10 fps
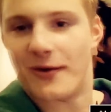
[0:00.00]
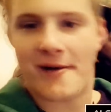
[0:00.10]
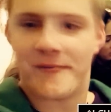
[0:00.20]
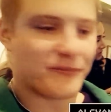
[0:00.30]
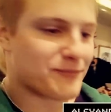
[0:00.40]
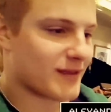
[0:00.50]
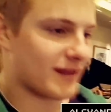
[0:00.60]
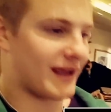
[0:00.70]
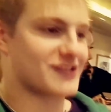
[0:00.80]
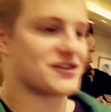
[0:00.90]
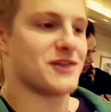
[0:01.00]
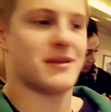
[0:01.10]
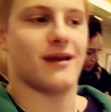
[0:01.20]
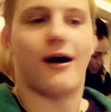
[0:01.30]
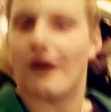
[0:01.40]
the one. Like, it's gonna be
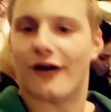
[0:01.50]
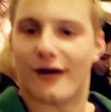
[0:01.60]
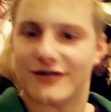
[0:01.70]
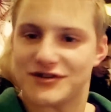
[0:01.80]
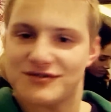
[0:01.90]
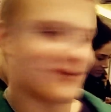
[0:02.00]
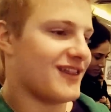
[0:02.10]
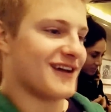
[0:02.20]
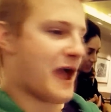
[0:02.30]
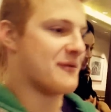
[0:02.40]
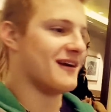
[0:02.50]
her. Just. Because